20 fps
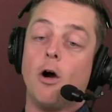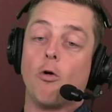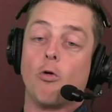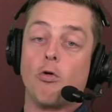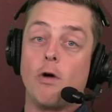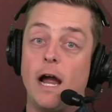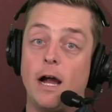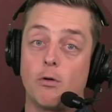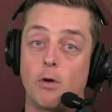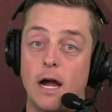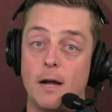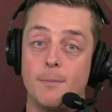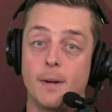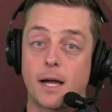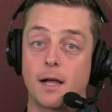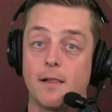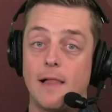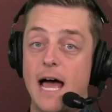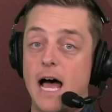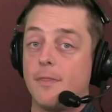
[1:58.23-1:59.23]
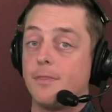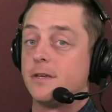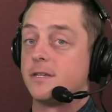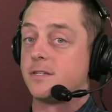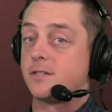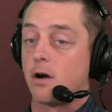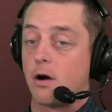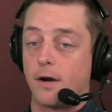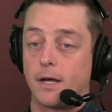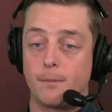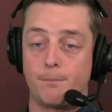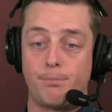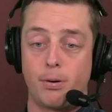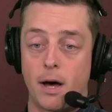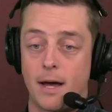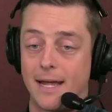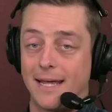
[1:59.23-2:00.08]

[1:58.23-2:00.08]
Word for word: Ray-Ray McCloud, the starting punt